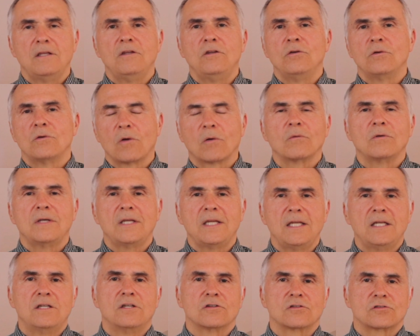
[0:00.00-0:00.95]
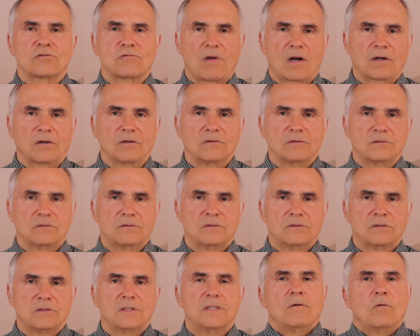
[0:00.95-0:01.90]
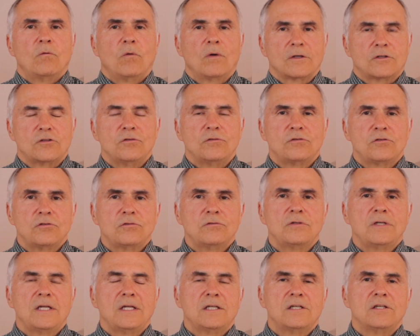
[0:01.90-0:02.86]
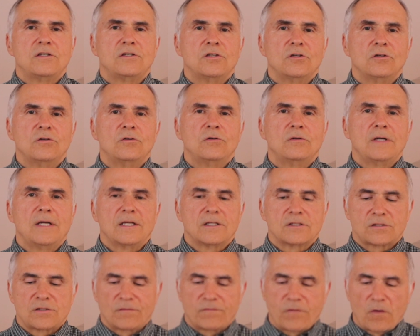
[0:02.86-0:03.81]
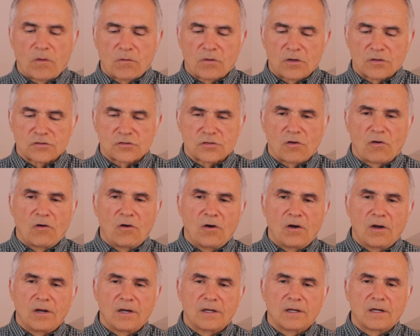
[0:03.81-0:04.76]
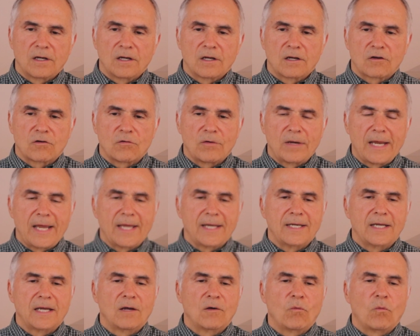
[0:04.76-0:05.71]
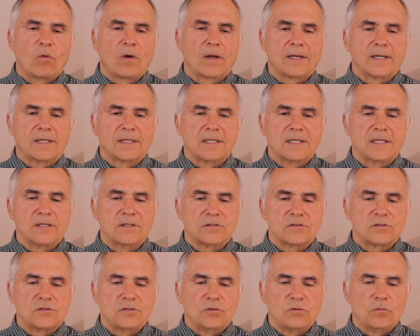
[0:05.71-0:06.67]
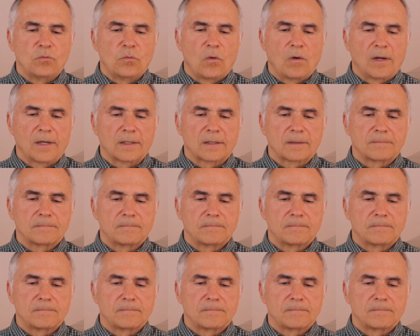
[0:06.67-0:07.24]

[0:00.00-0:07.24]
You don't need to struggle. What you do need to do is to focus on creating what it is you want.